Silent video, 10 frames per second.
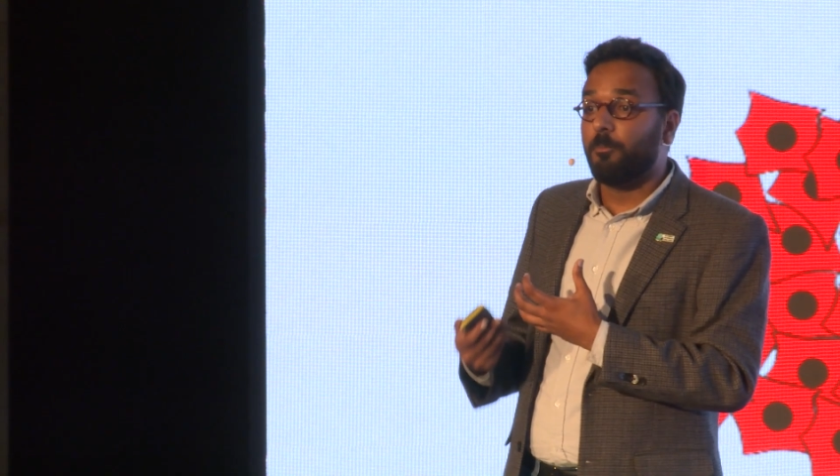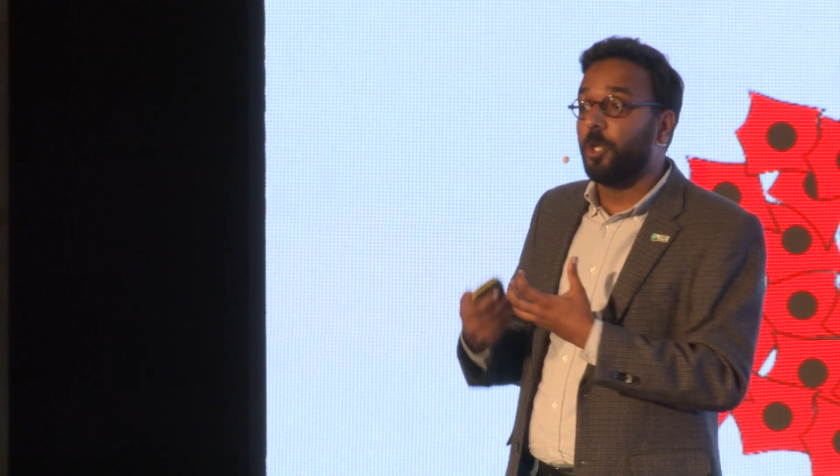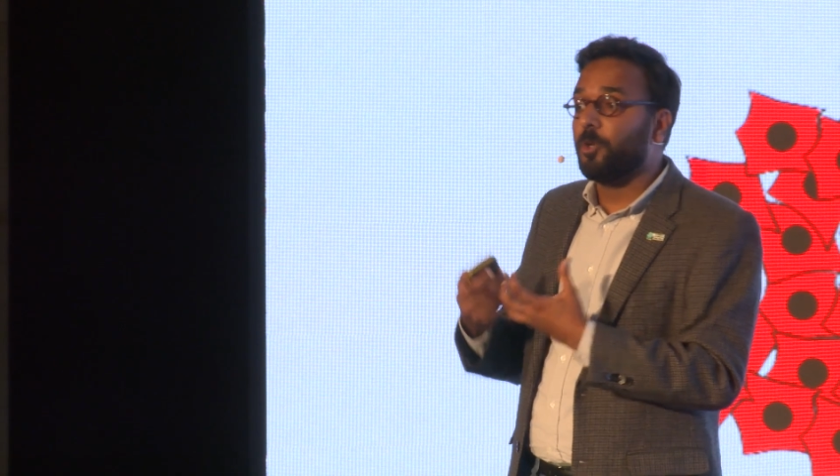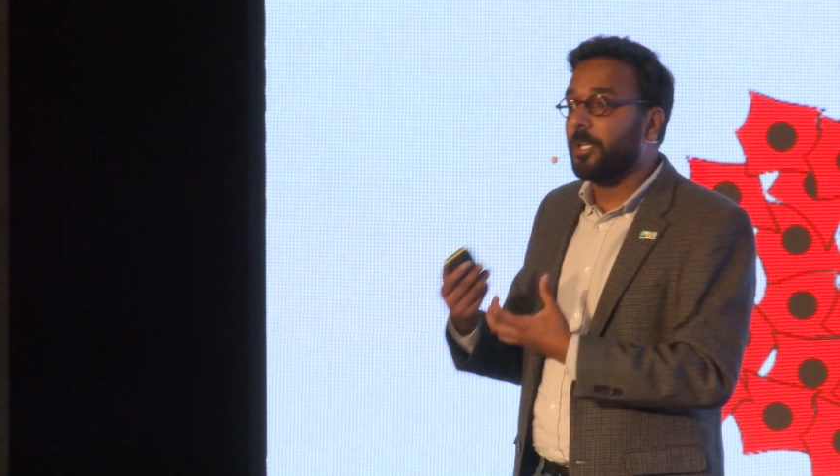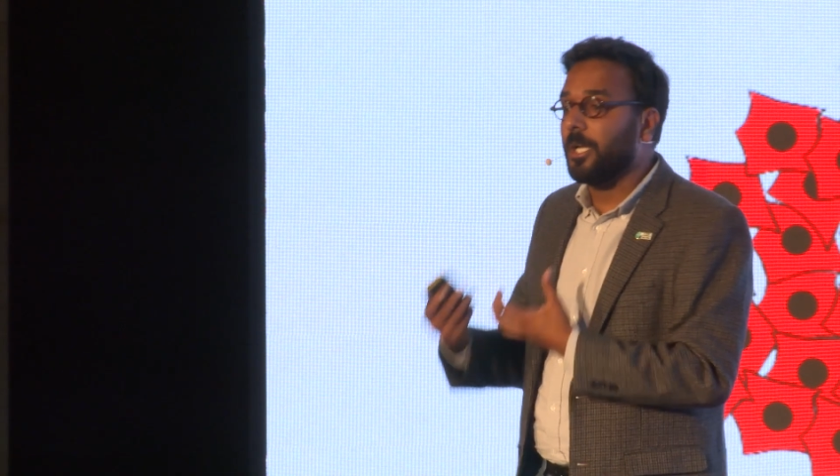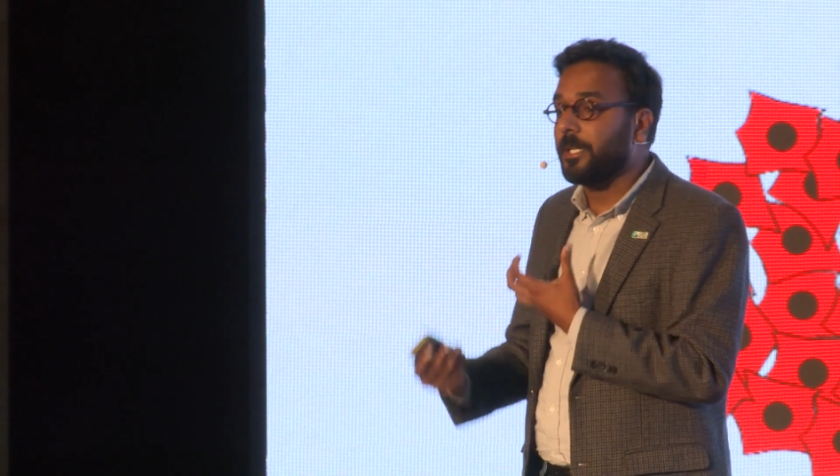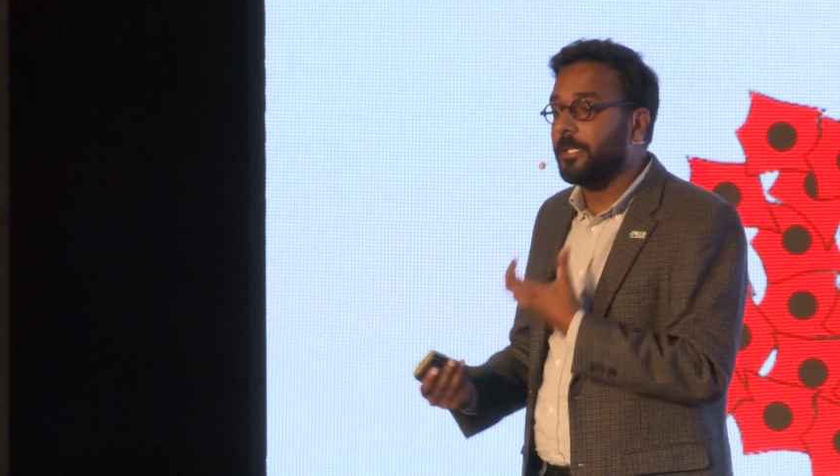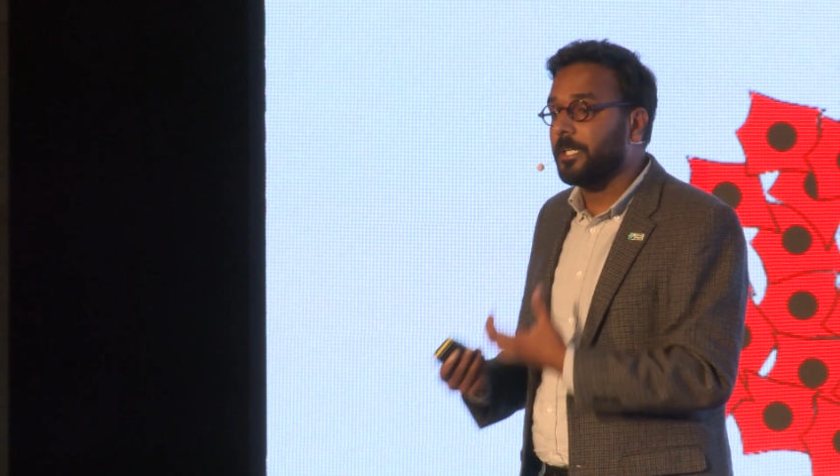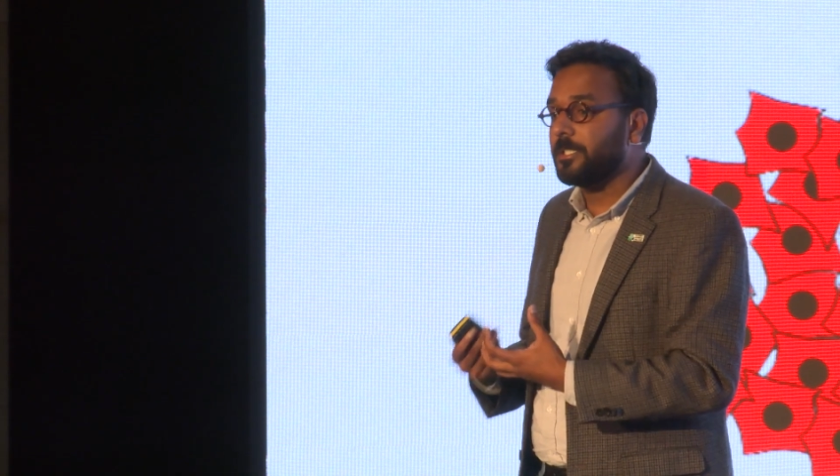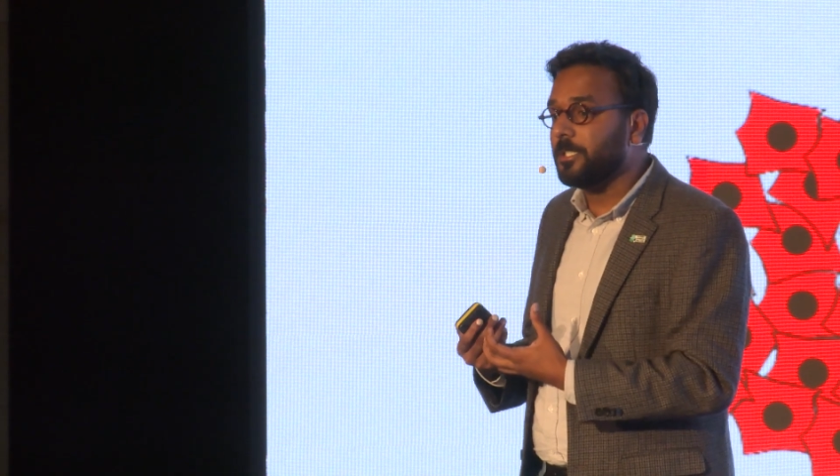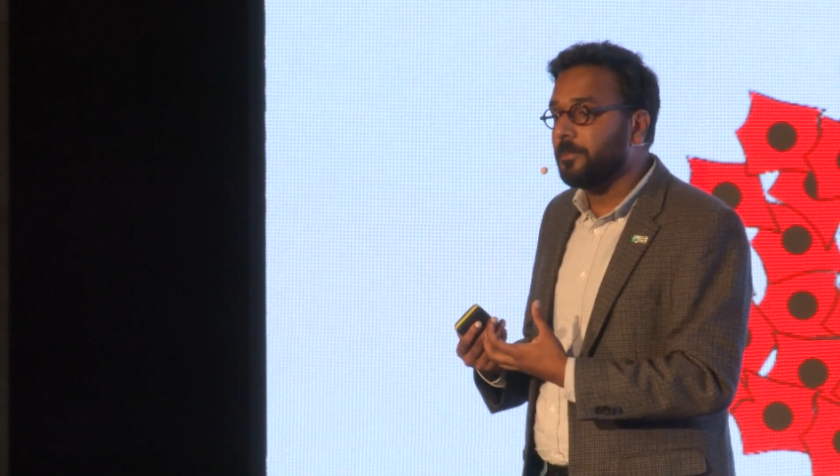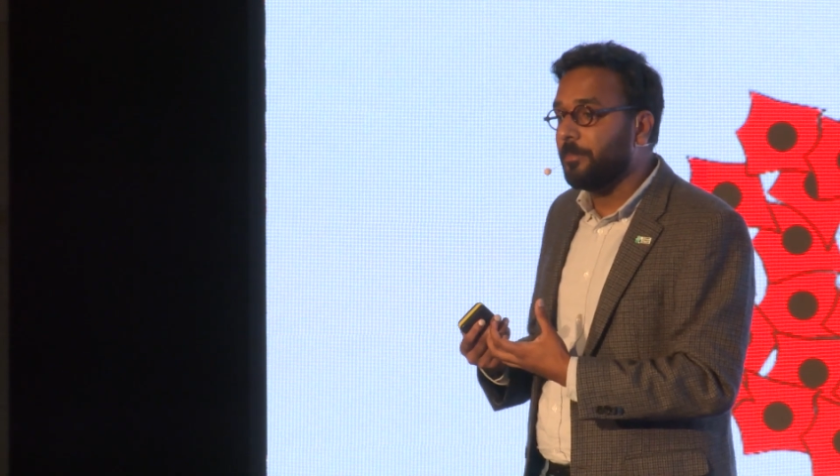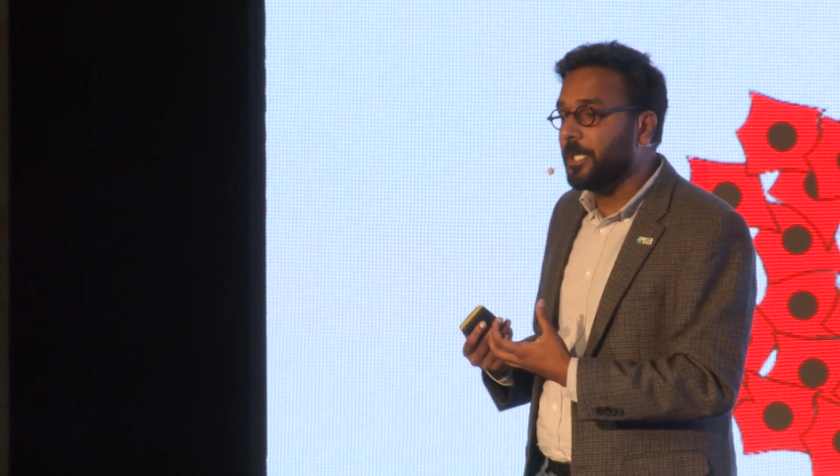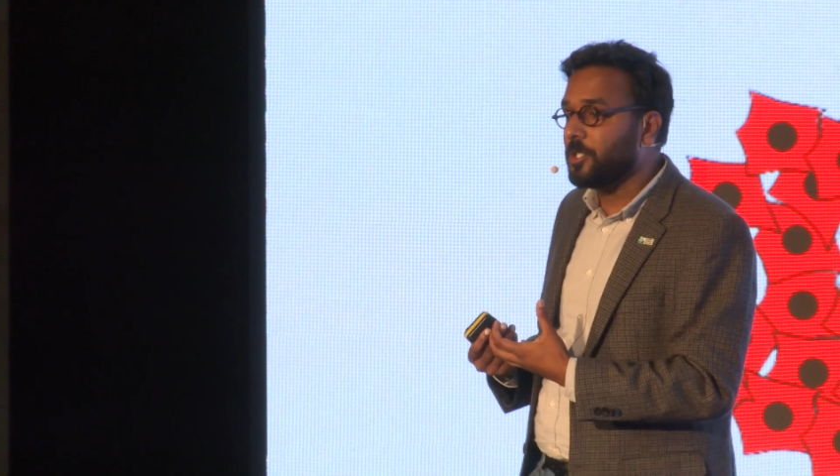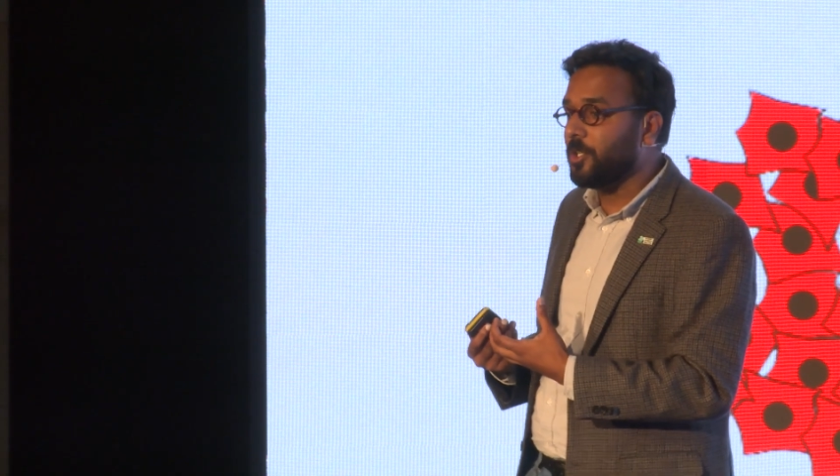molecular architecture
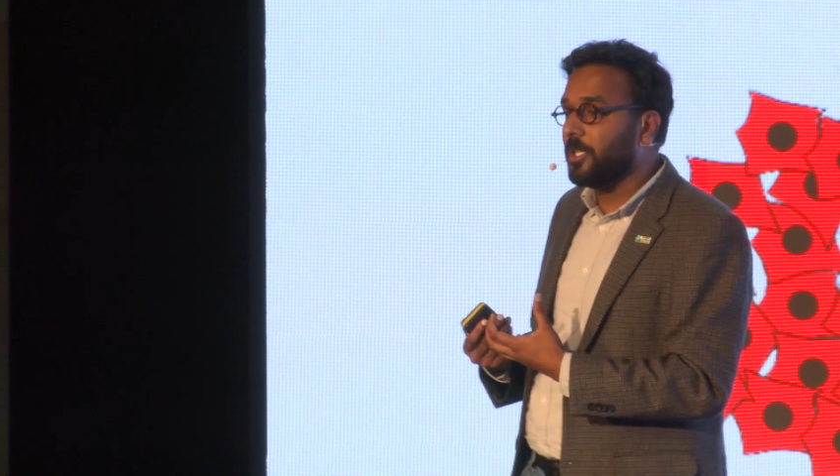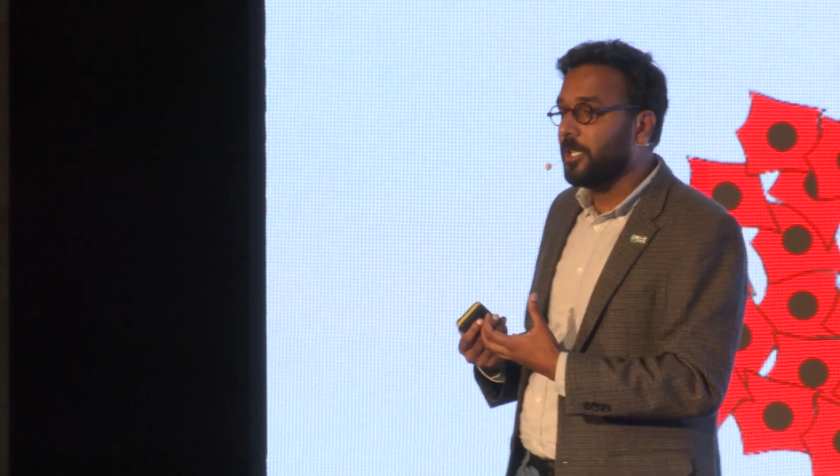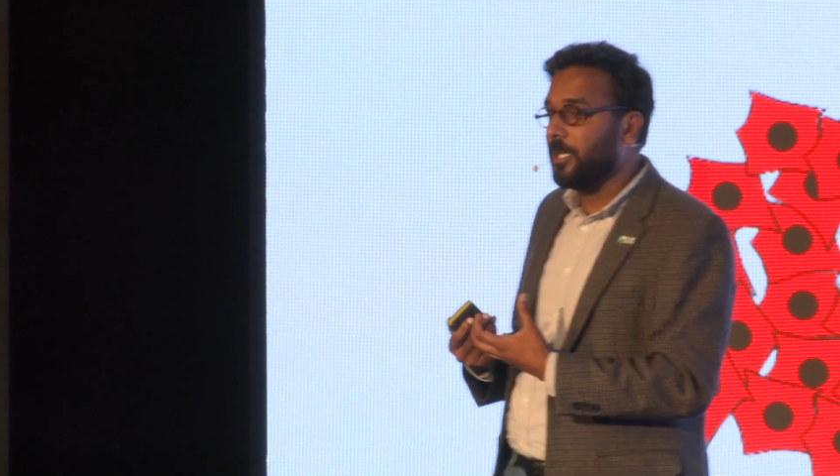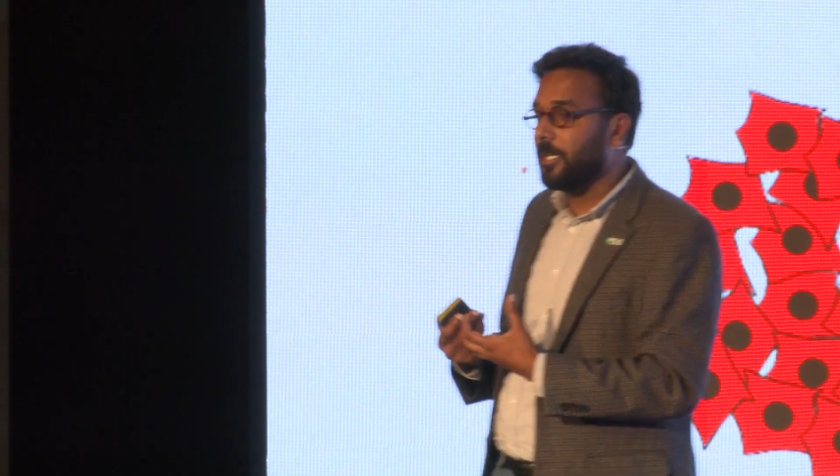based on